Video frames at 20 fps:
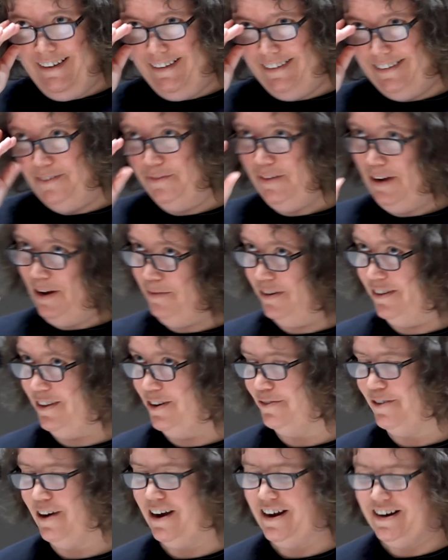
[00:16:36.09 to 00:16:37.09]
Sometimes
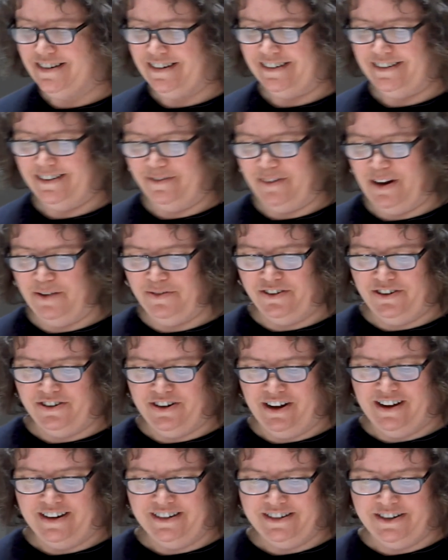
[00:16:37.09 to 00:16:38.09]
they're right and sometimes they're
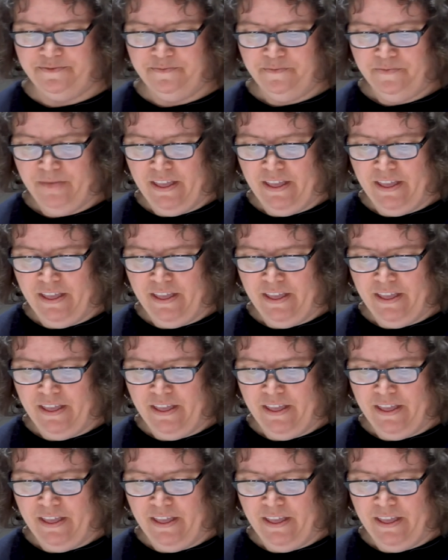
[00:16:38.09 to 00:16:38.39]
not.